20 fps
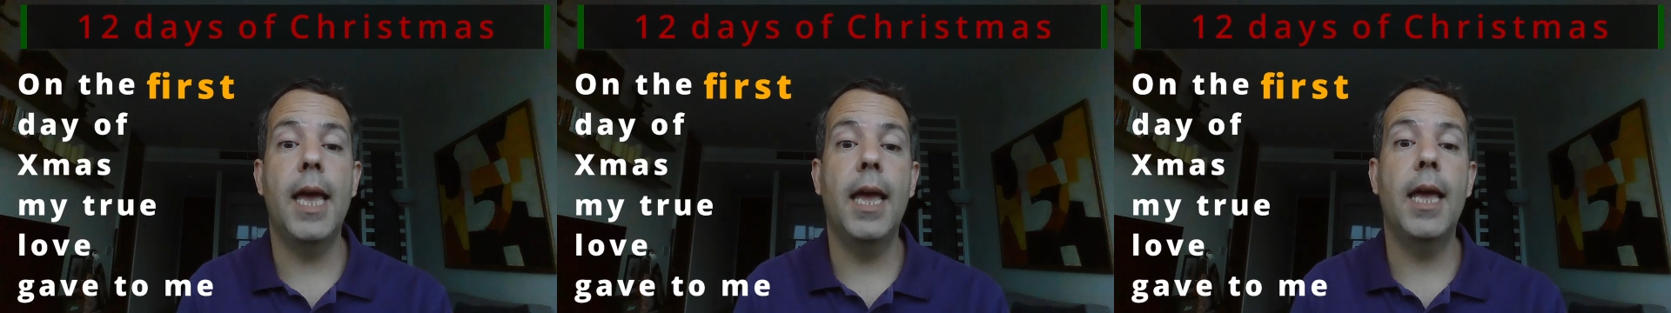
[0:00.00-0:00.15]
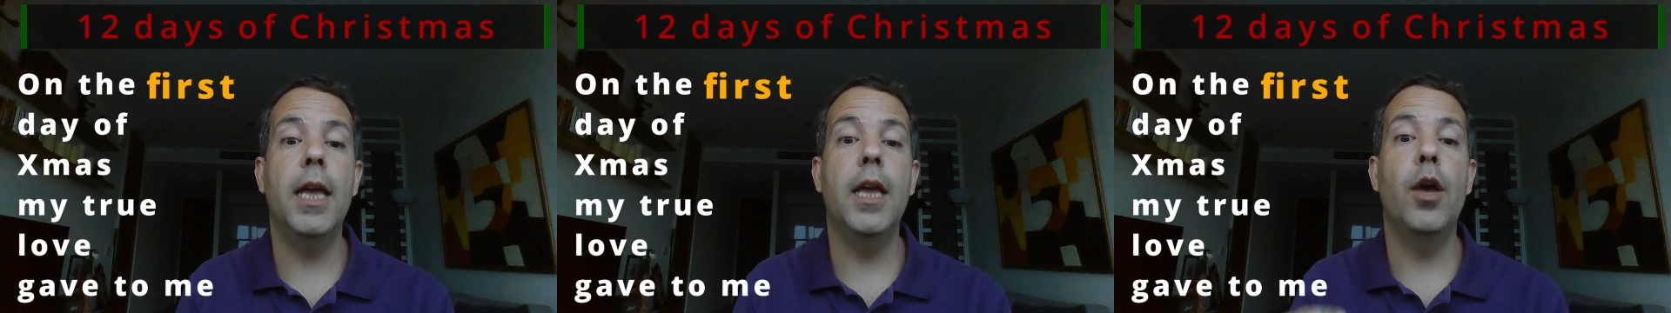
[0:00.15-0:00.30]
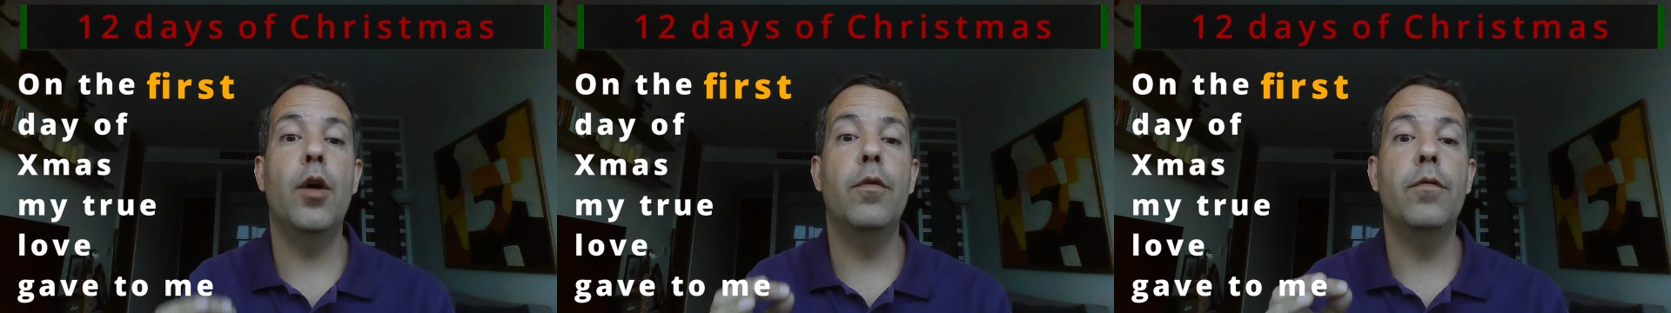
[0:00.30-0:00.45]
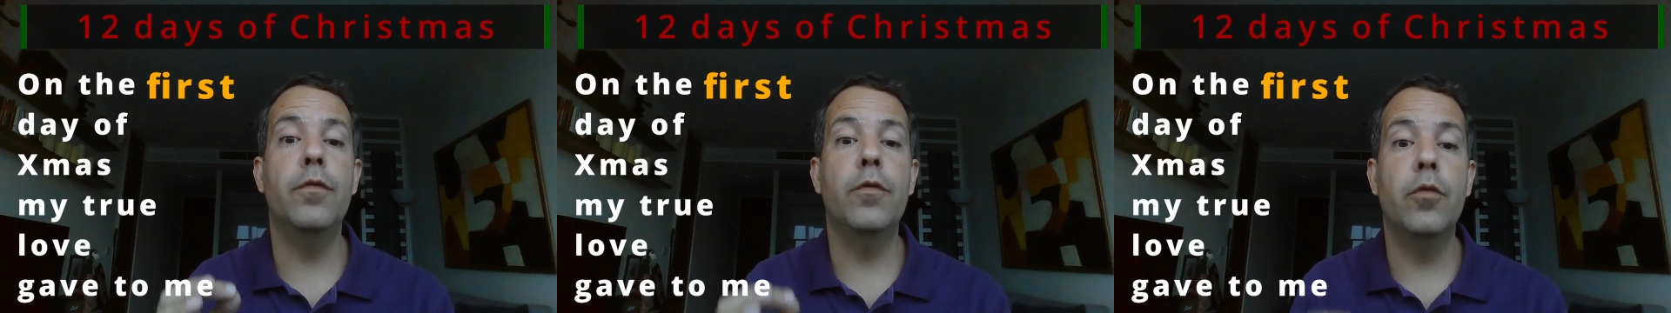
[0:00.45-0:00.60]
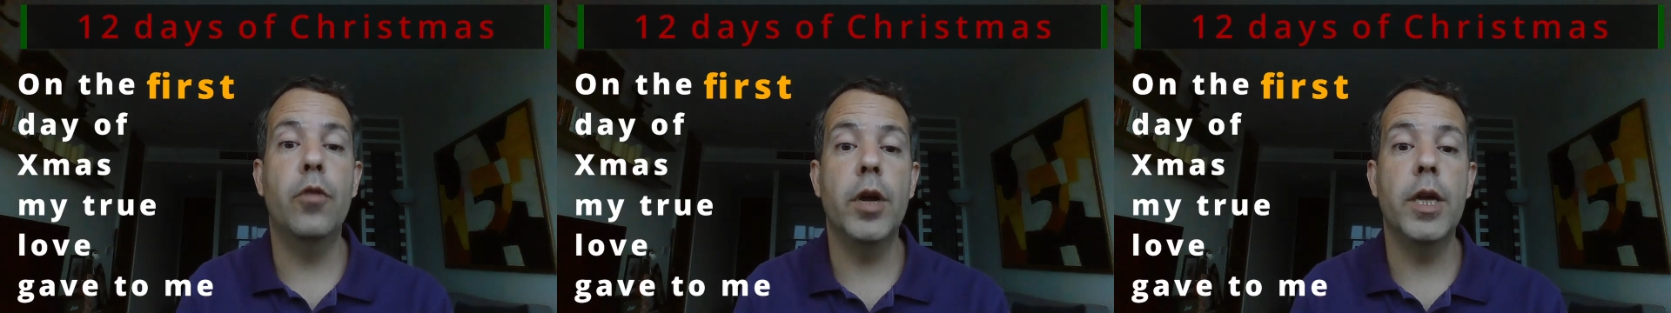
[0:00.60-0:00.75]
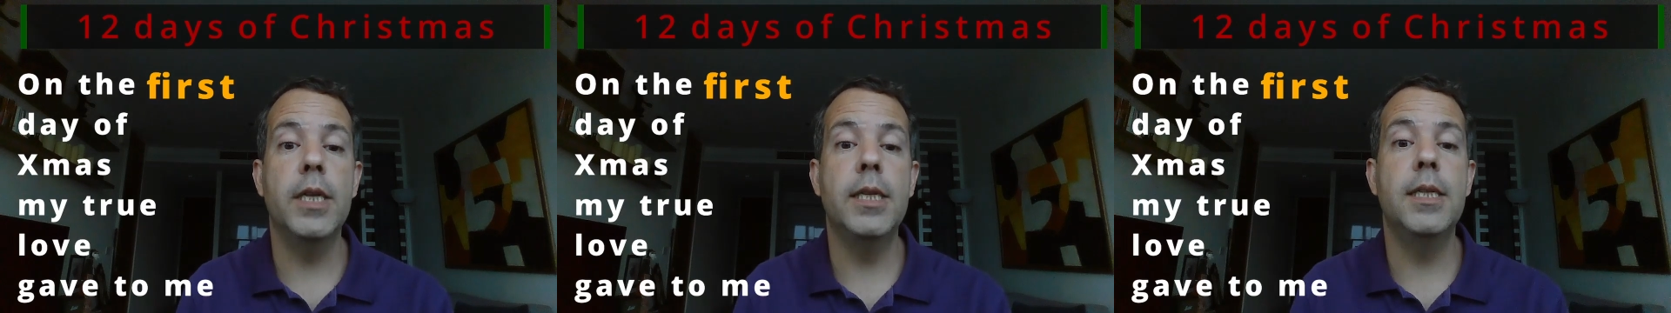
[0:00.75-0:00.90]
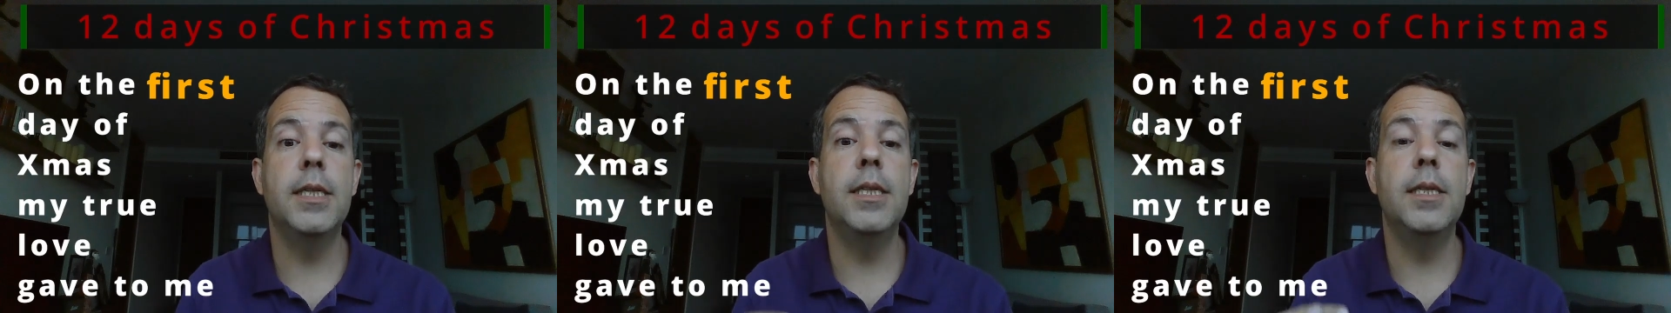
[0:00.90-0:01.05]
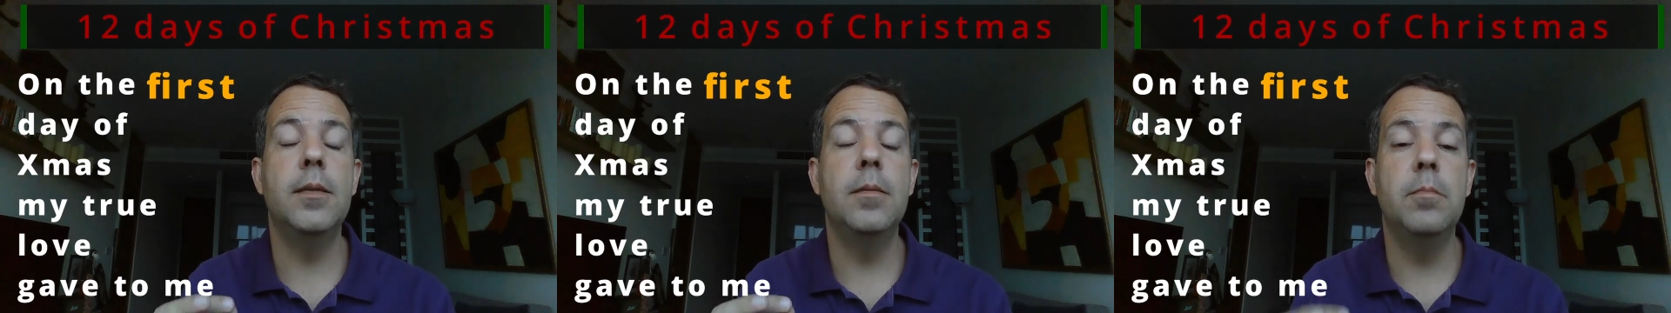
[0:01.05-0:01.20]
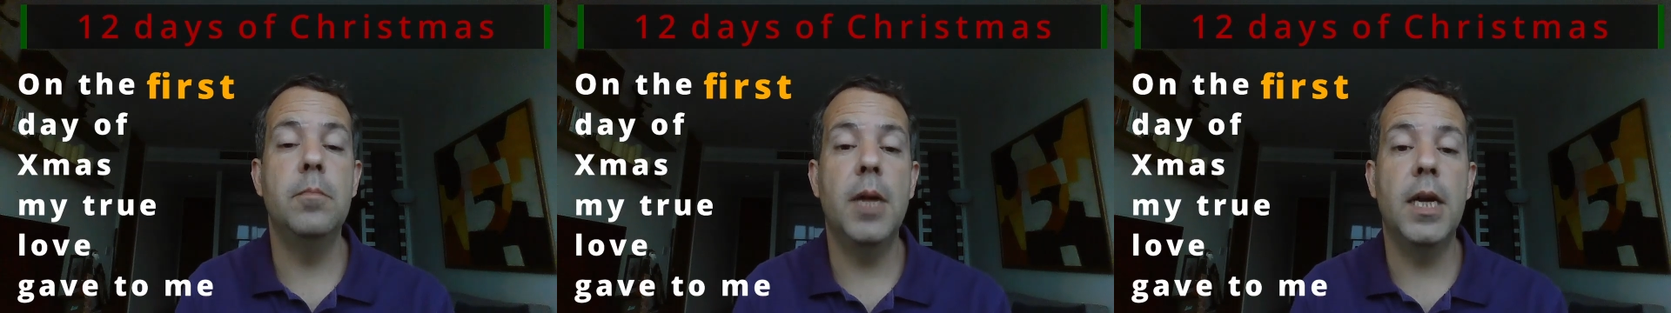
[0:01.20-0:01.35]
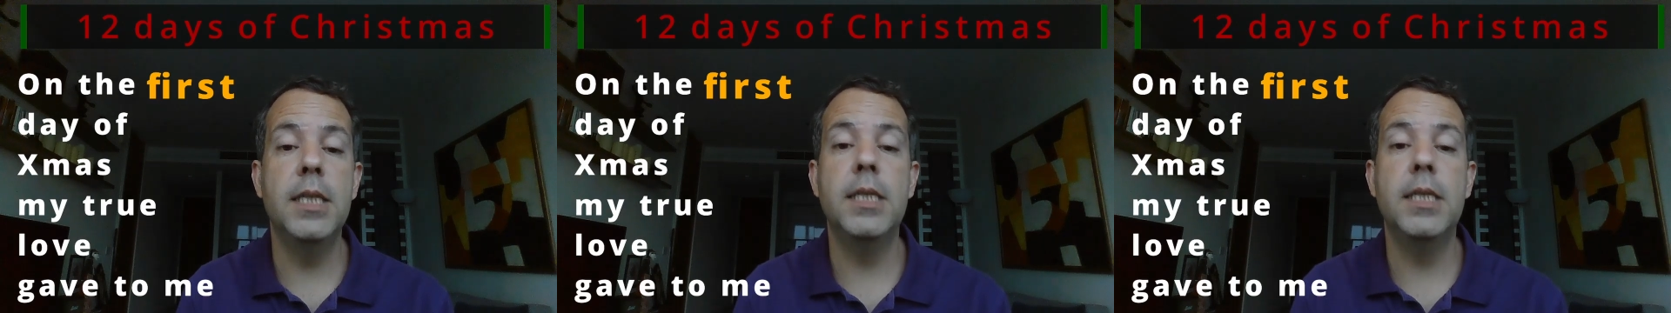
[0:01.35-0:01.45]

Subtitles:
of Christmas,